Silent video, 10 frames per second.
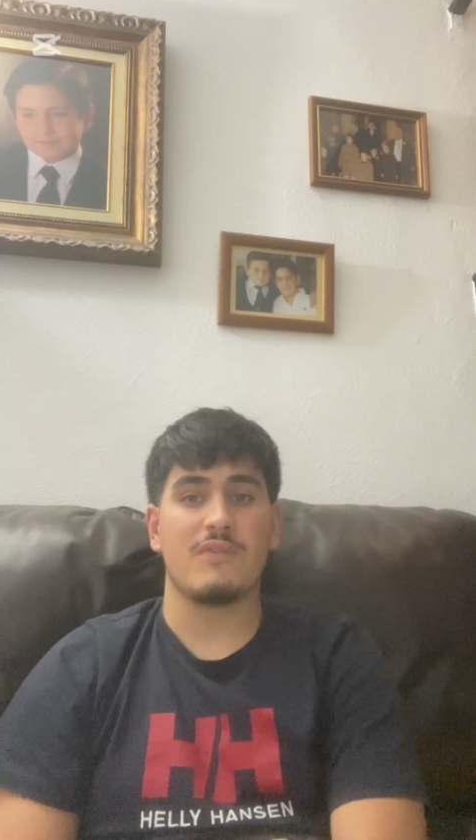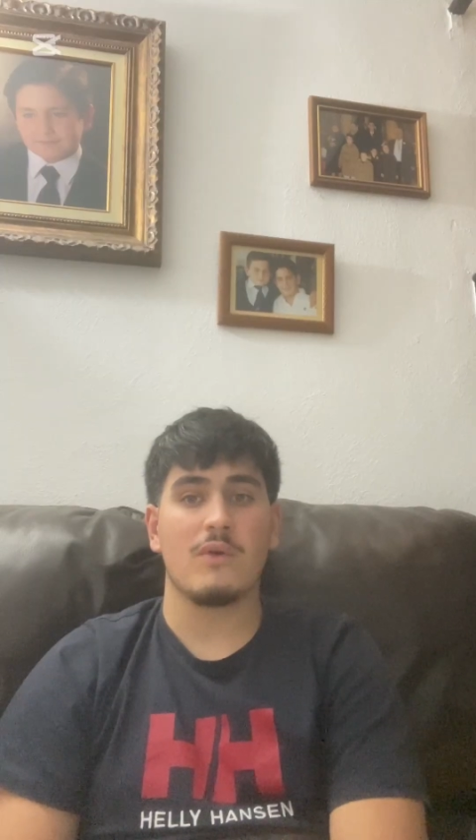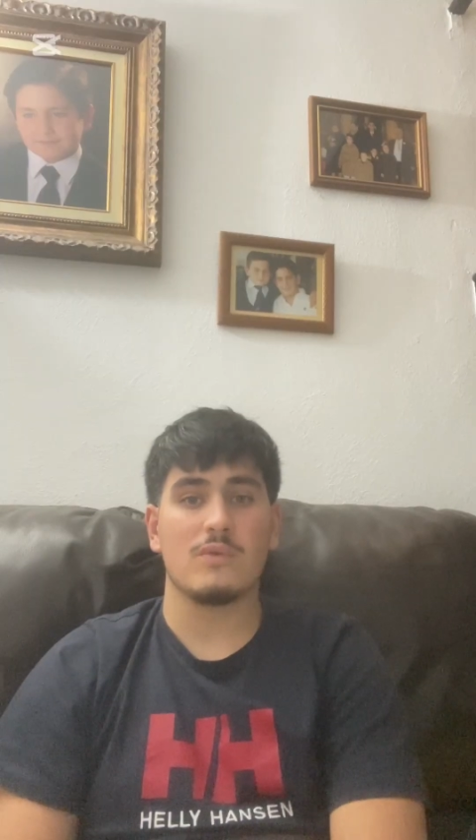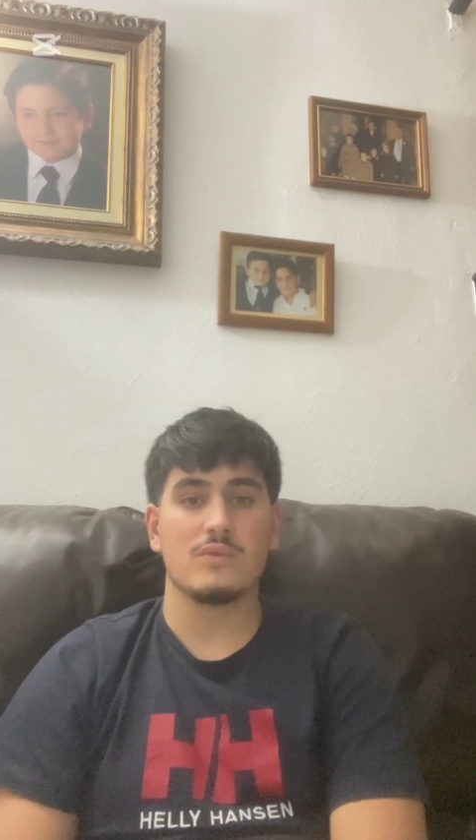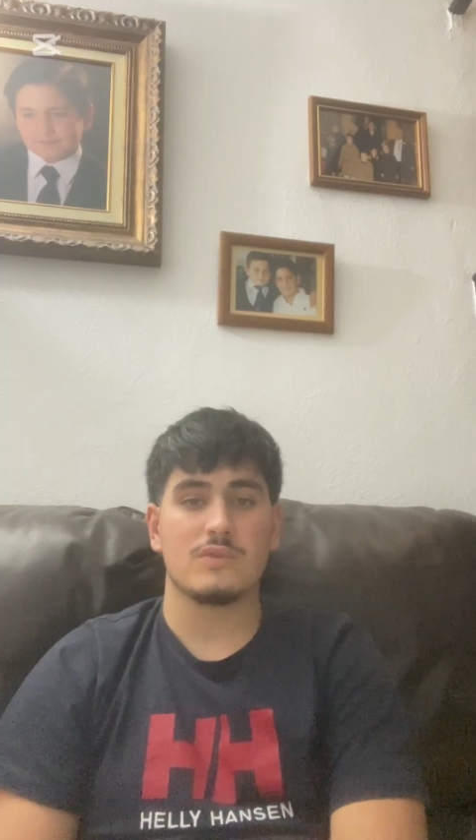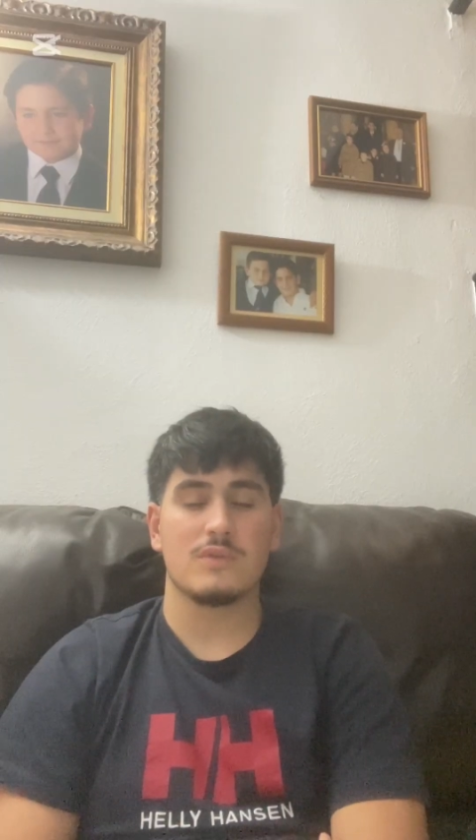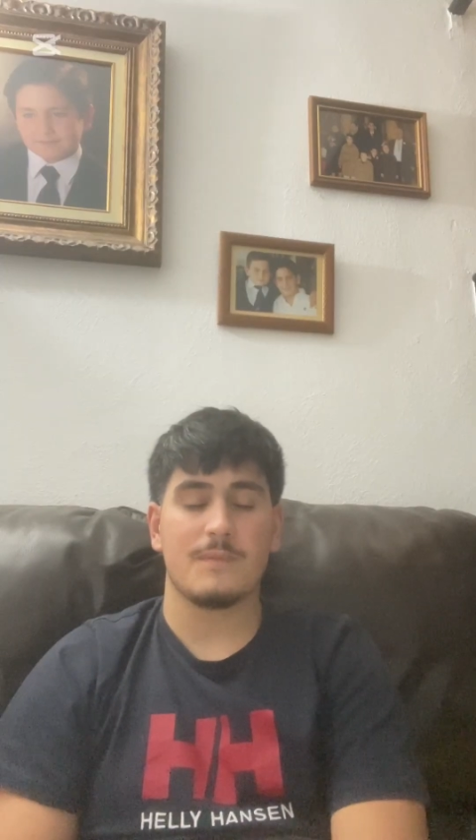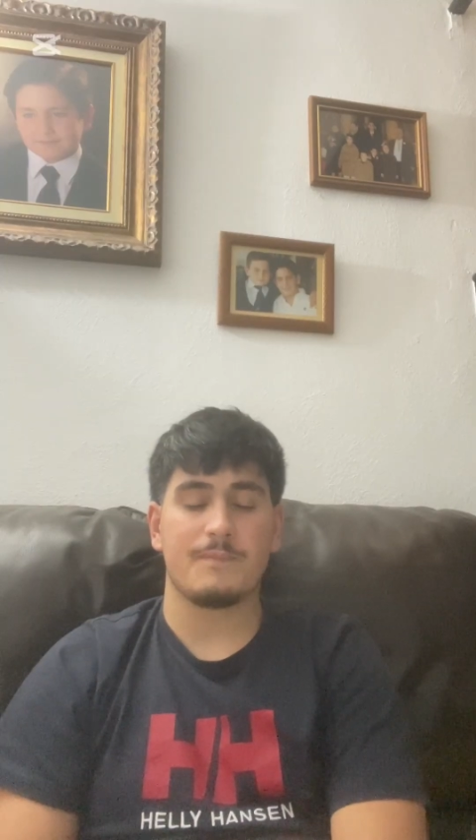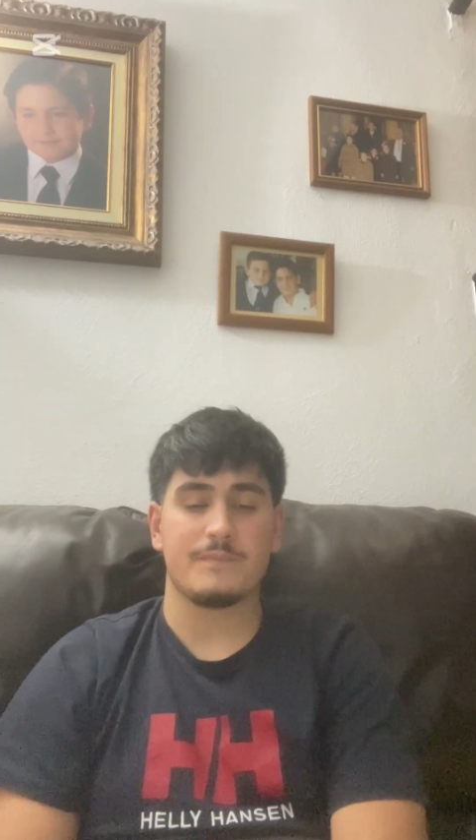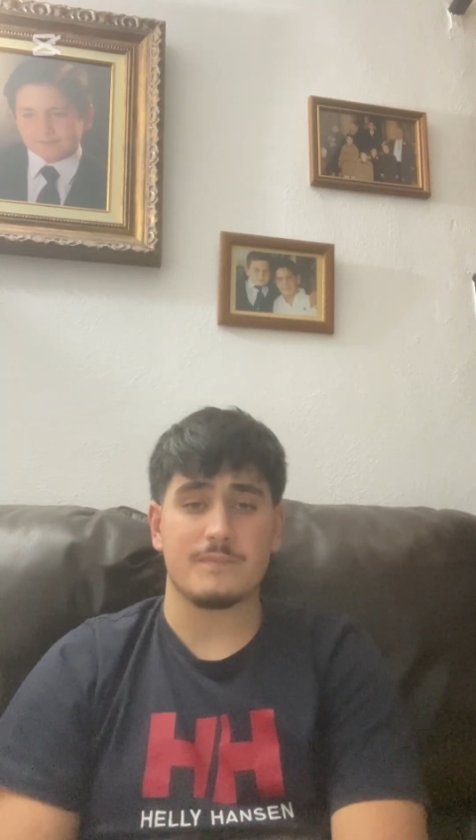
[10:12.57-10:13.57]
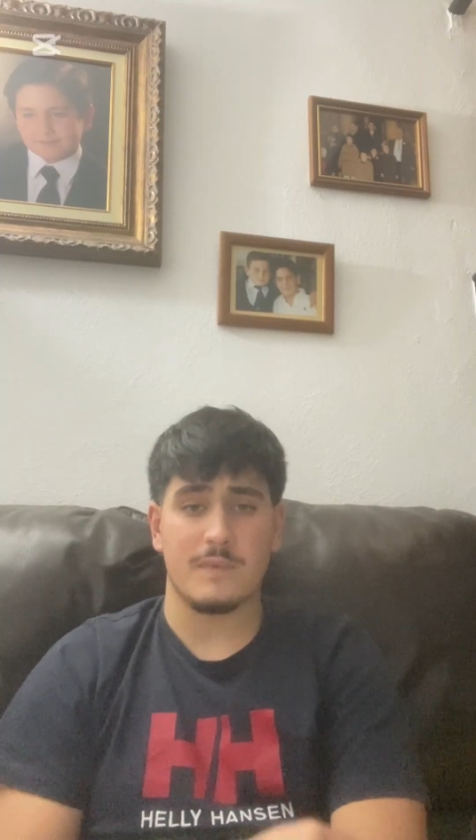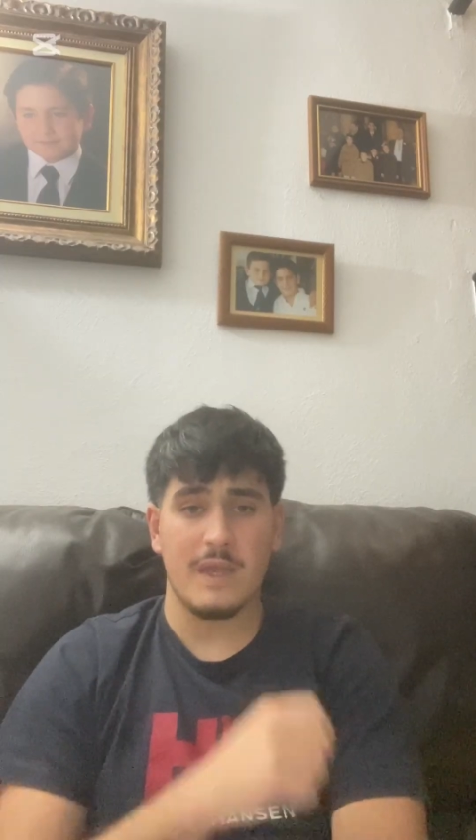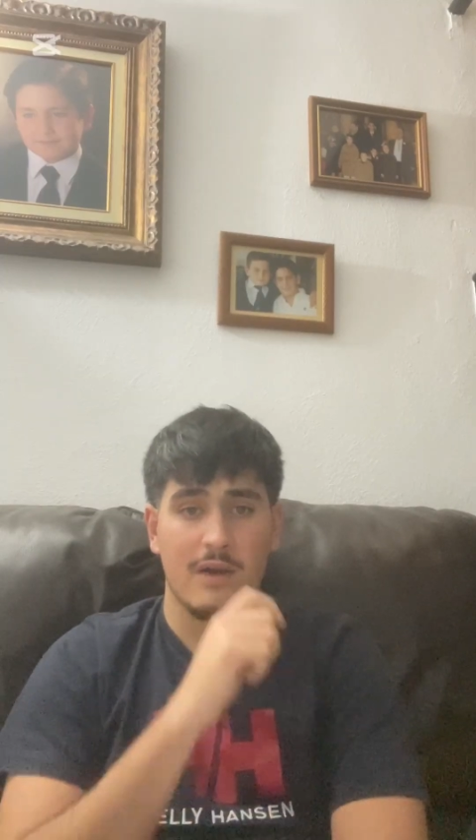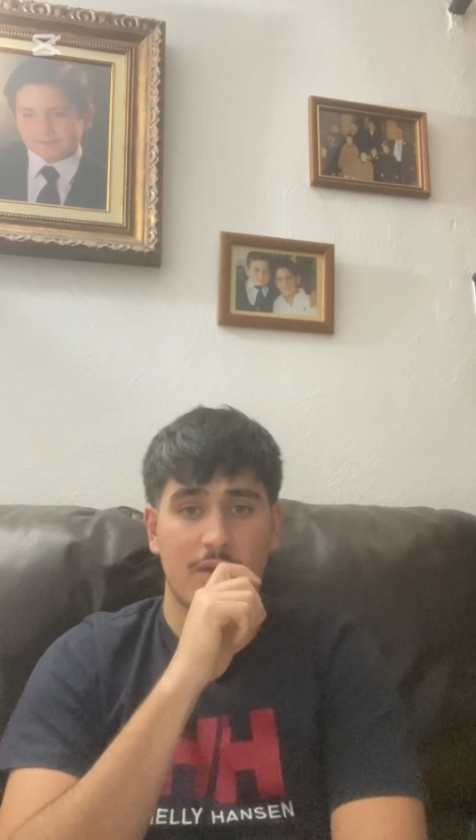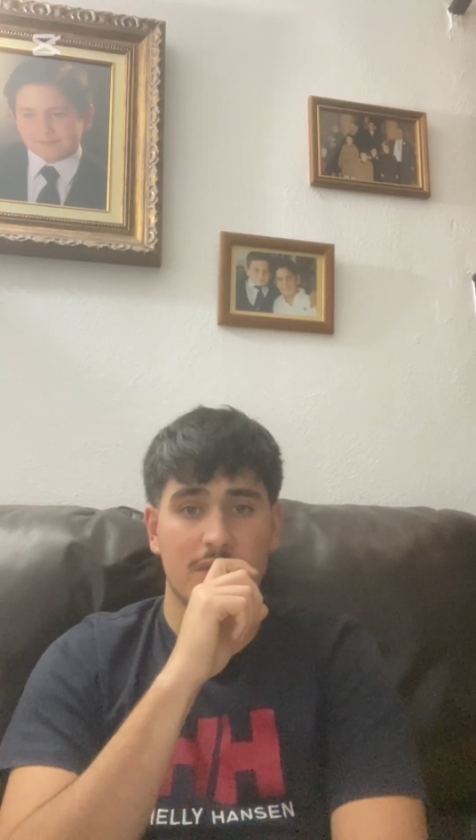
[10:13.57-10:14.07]
focused. They
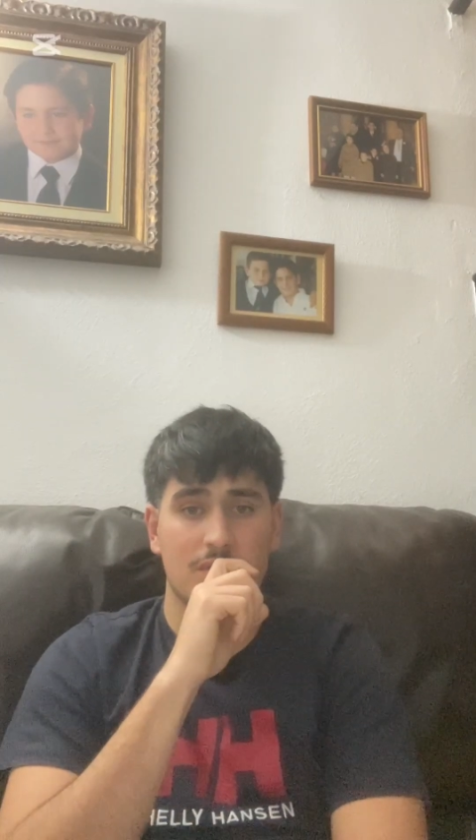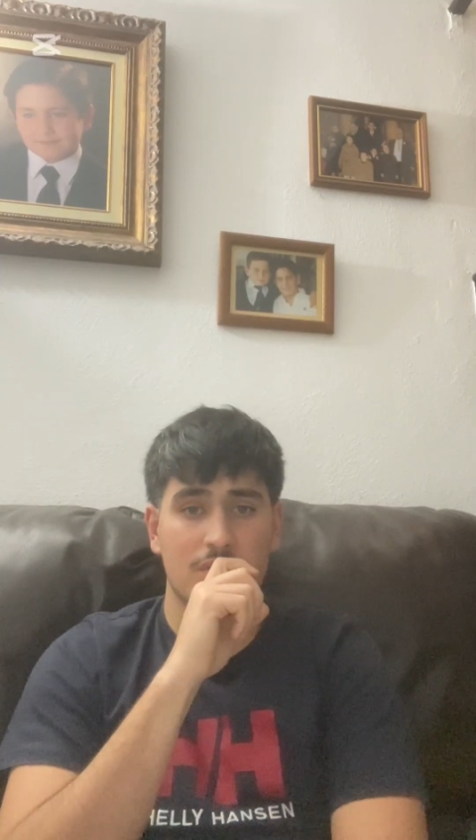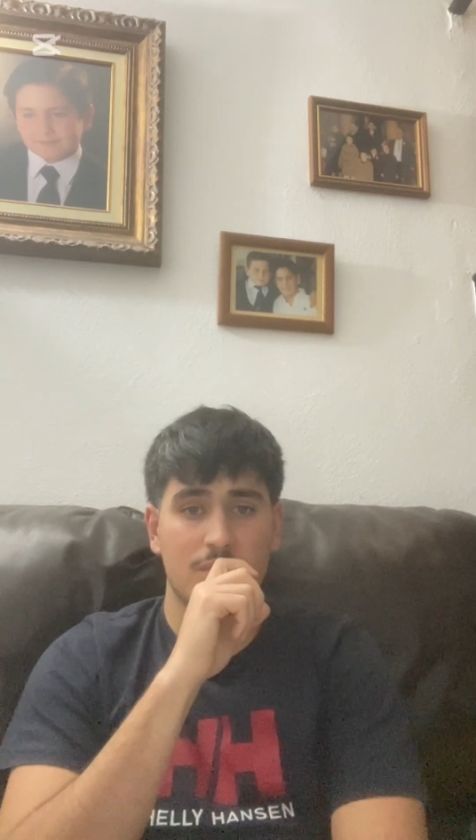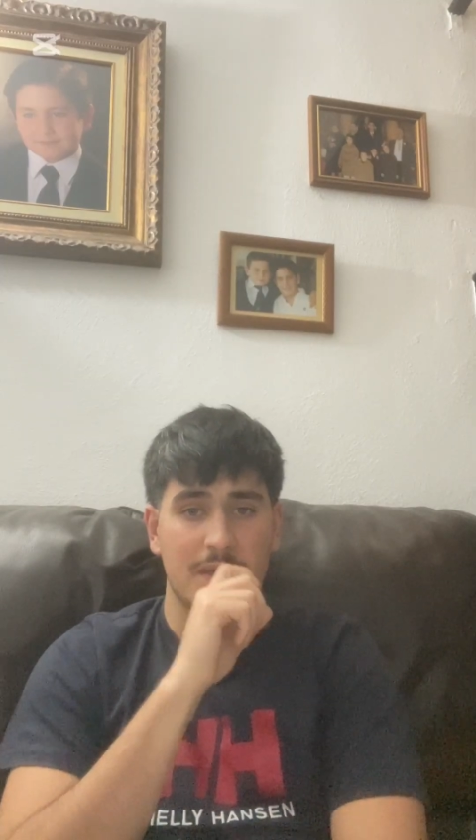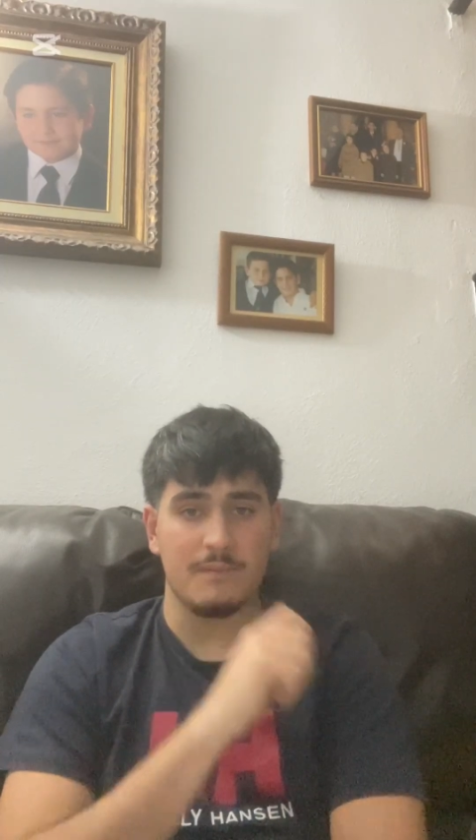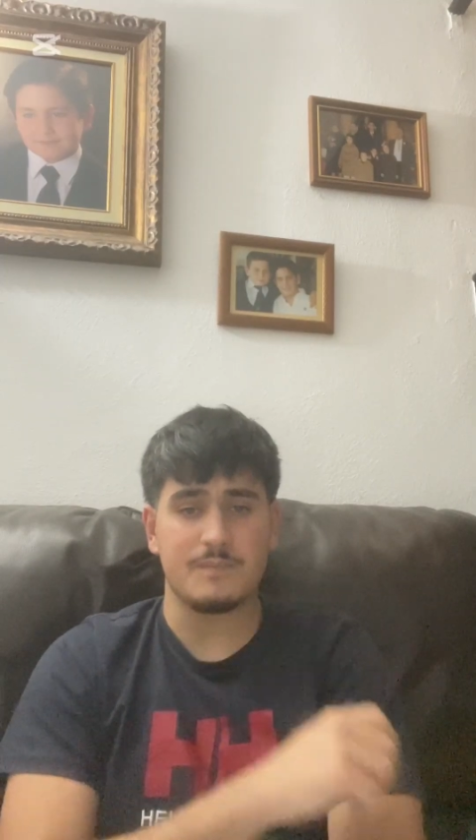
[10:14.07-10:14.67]
are going to be